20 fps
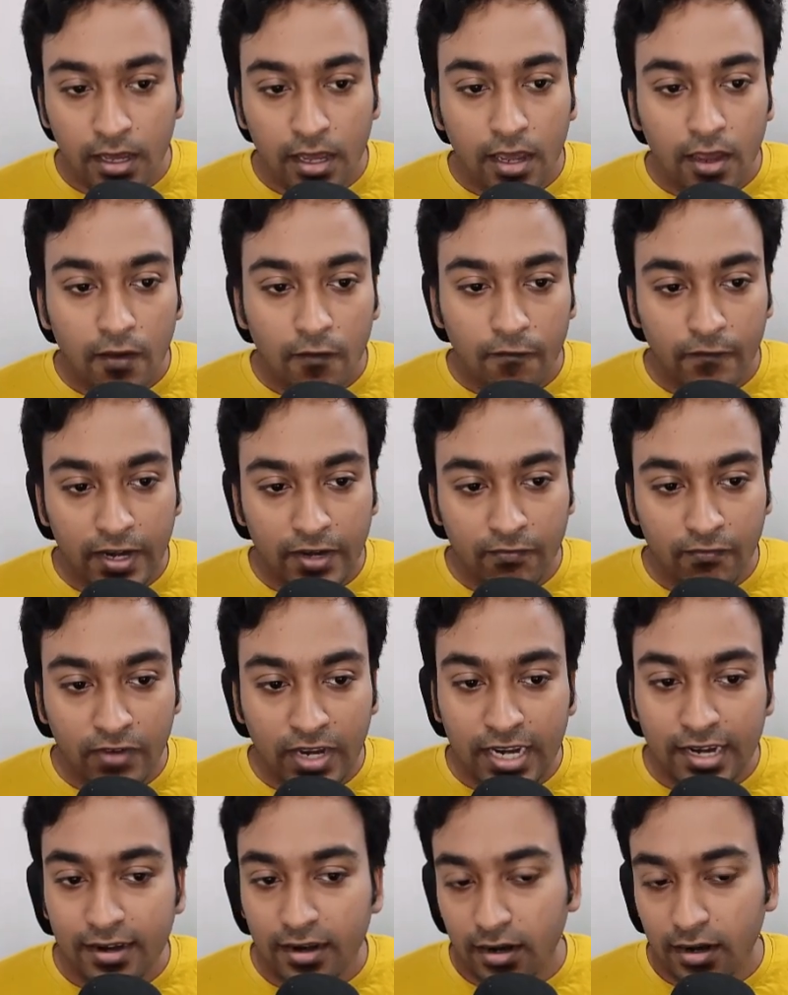When we
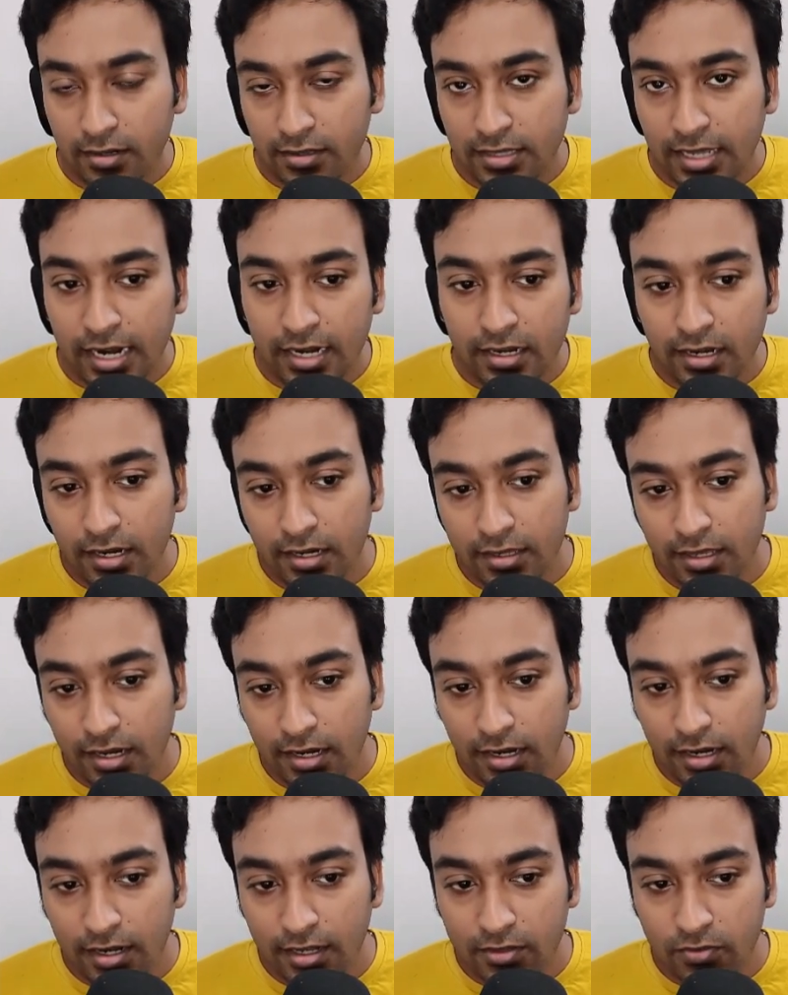run that in the
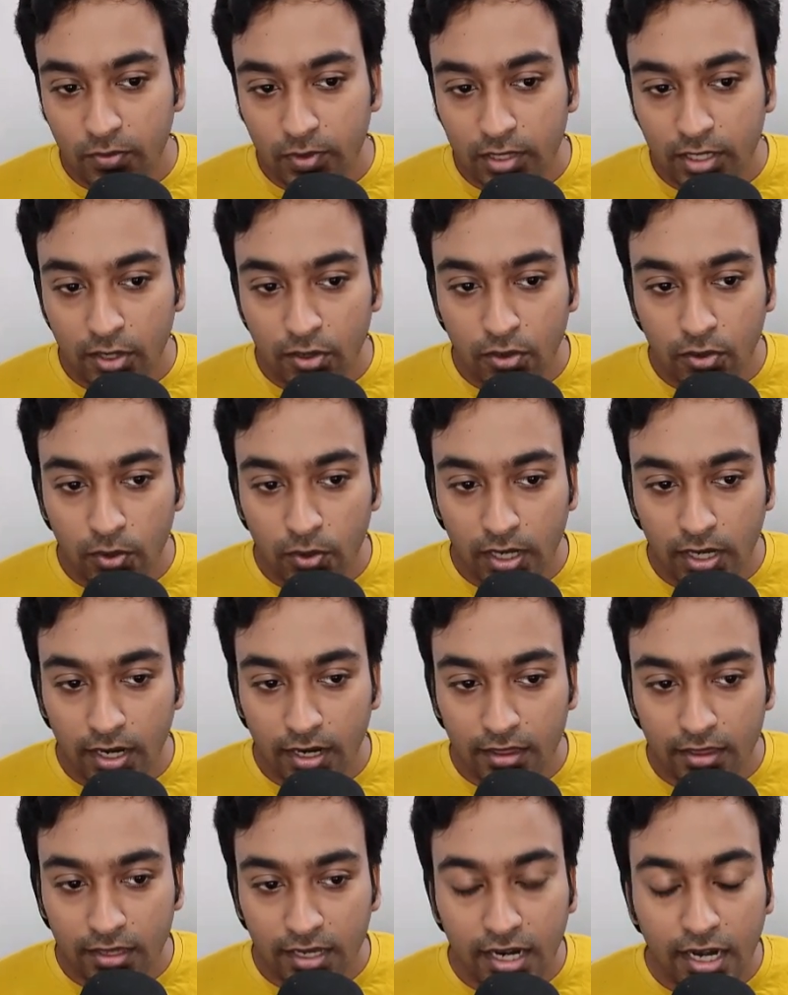Linux without doing
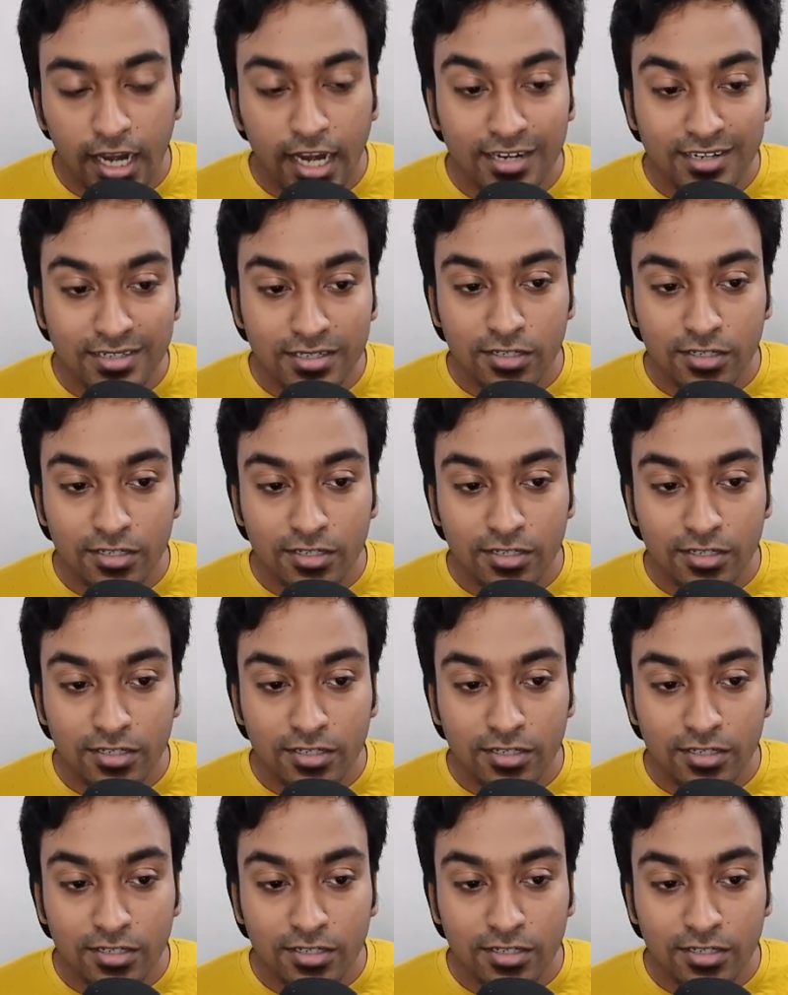anything, it